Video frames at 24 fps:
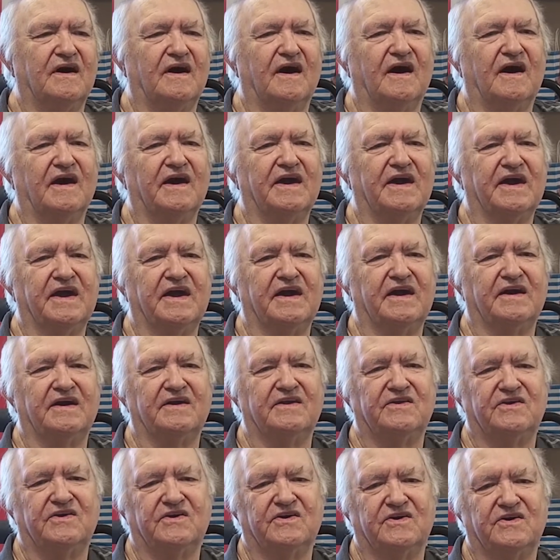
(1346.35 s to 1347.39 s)
I
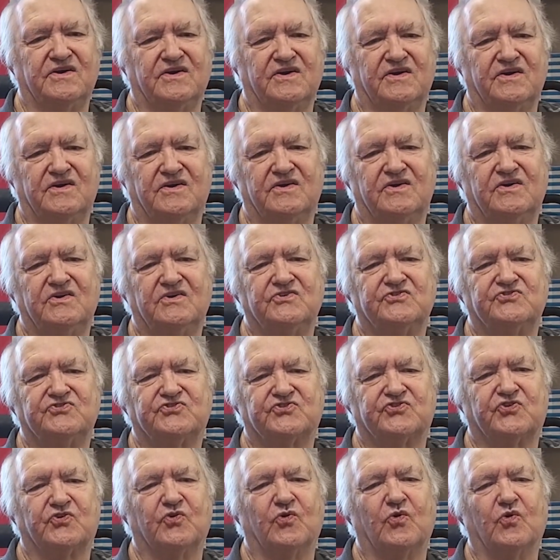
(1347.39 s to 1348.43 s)
had a
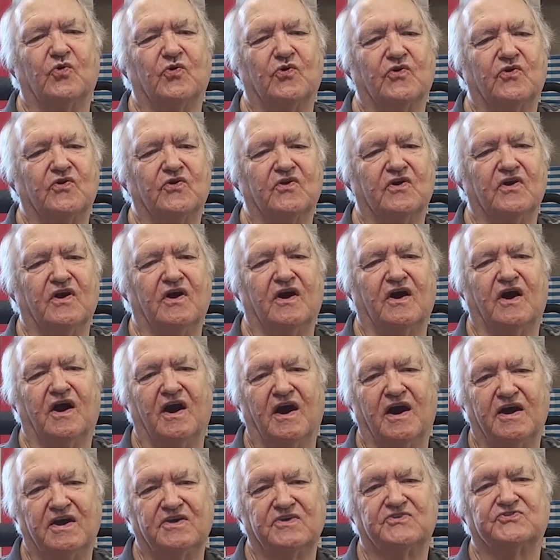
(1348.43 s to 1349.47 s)
score, a
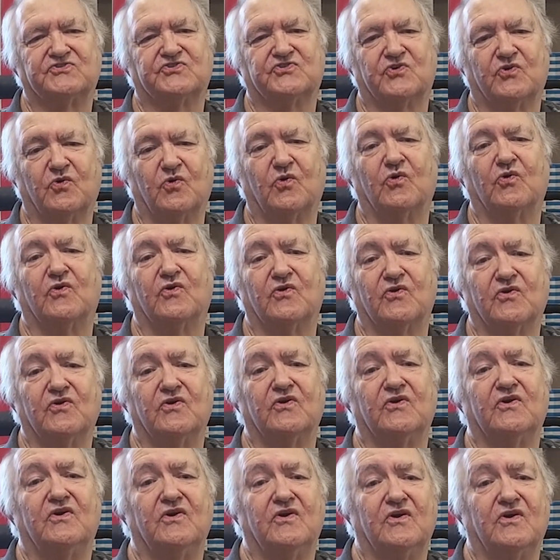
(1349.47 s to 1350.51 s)
high score
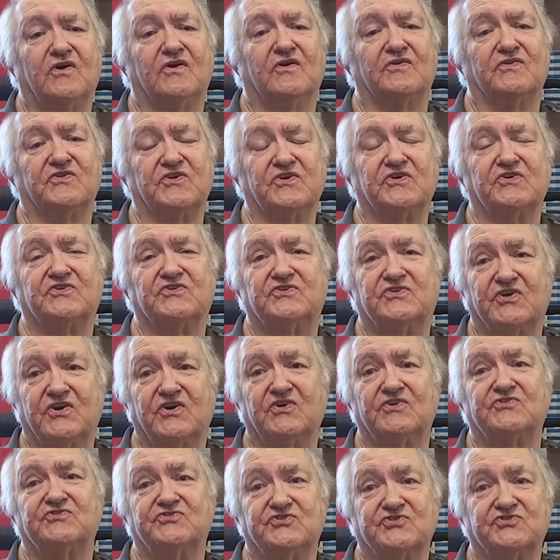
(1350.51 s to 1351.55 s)
on the
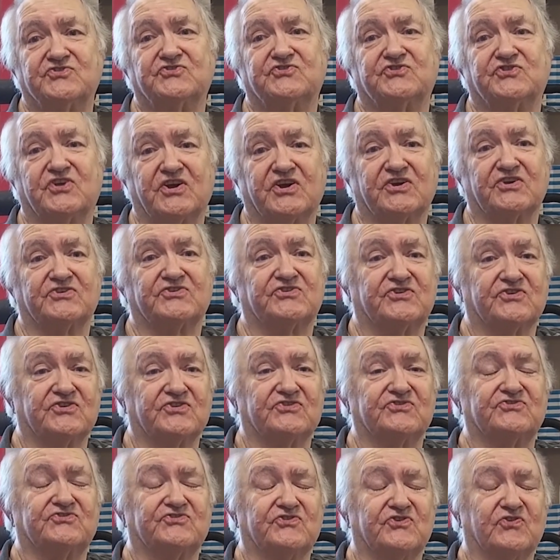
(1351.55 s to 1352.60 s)
intelligence test,
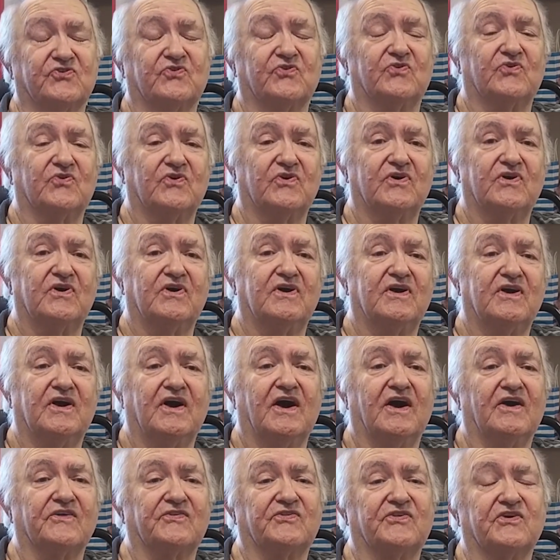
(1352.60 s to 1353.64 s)
and so
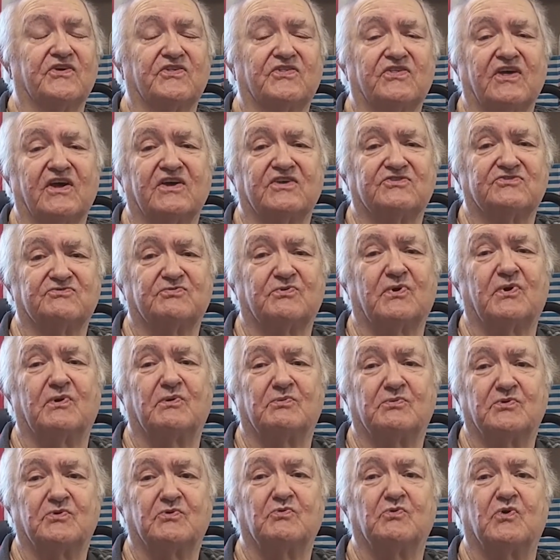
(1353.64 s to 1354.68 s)
I think that's
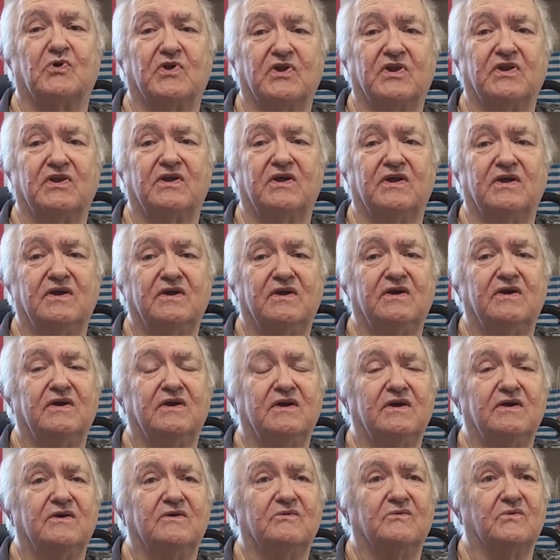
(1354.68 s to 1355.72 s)
probably what
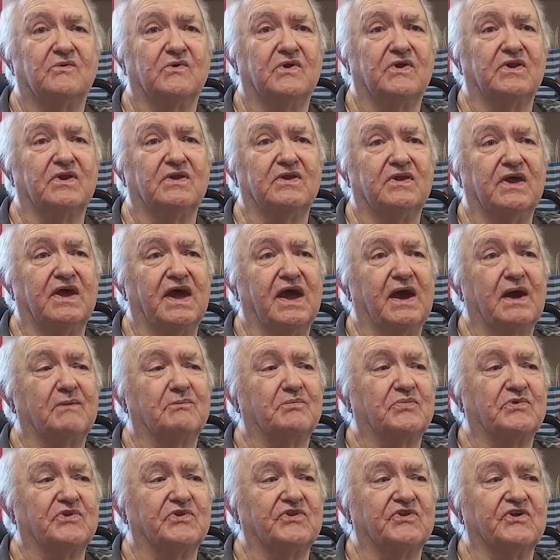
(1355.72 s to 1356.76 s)
what
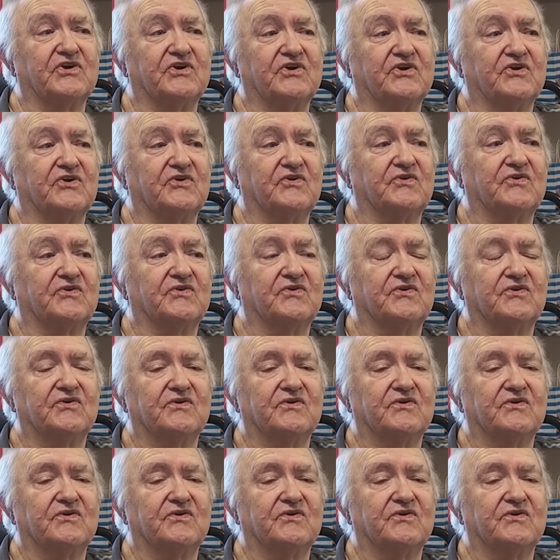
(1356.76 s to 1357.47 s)
happened there.